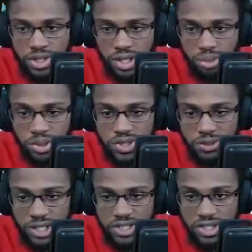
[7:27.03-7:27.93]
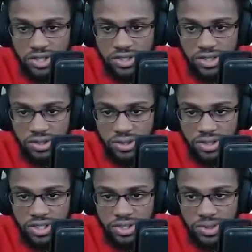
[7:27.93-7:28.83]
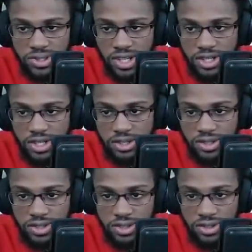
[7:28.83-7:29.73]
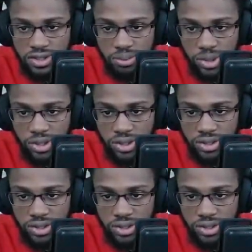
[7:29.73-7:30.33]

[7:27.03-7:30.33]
a boat spawns here, so easy rotations. There's a boat